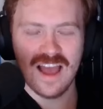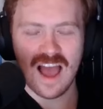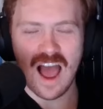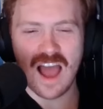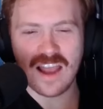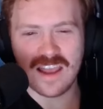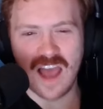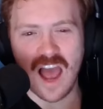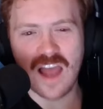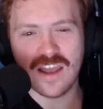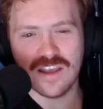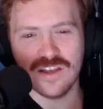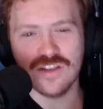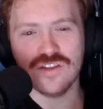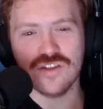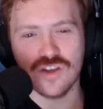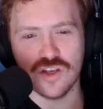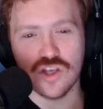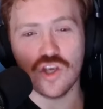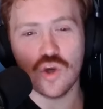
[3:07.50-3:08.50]
I, I
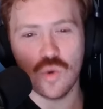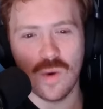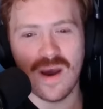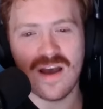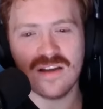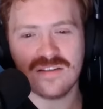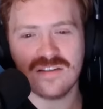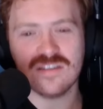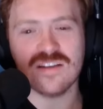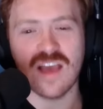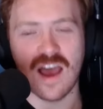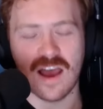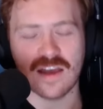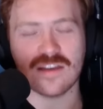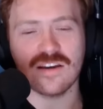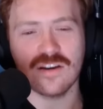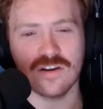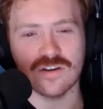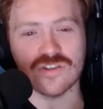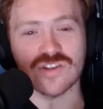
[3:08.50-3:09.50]
the U.S. Yeah, I
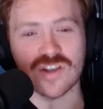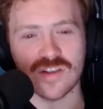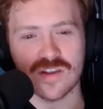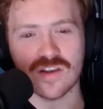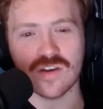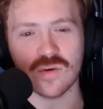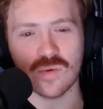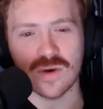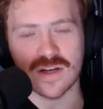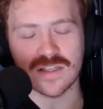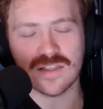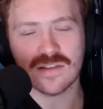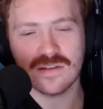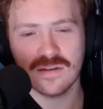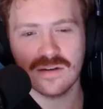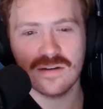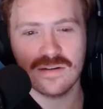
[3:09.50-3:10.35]
could go see the U.S.